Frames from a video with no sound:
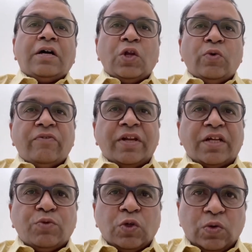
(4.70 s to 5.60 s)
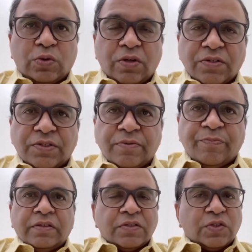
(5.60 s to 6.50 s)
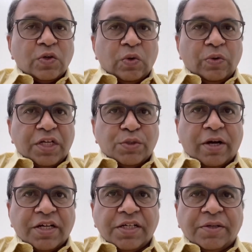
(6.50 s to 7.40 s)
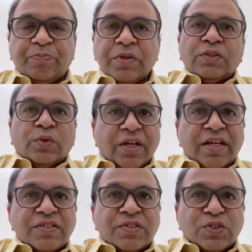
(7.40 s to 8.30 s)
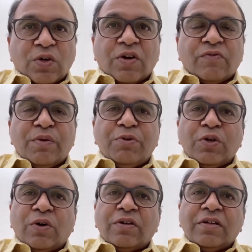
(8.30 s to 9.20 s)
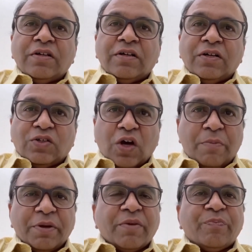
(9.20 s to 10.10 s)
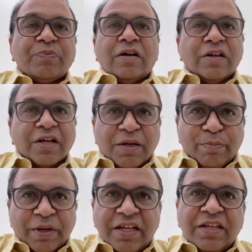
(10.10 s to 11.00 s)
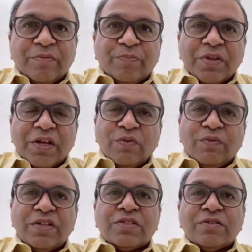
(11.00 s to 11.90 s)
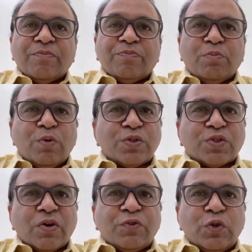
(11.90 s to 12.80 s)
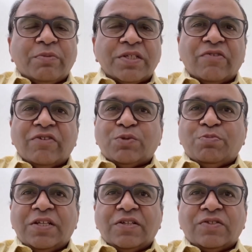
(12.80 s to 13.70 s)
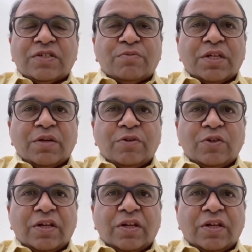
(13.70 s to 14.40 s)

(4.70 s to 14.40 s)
Hello and welcome to Lok Talks. This is Dr. Lokesh Bhatia. Today's talk will be on a topic, on a complaint which most of you must have experienced sometime in your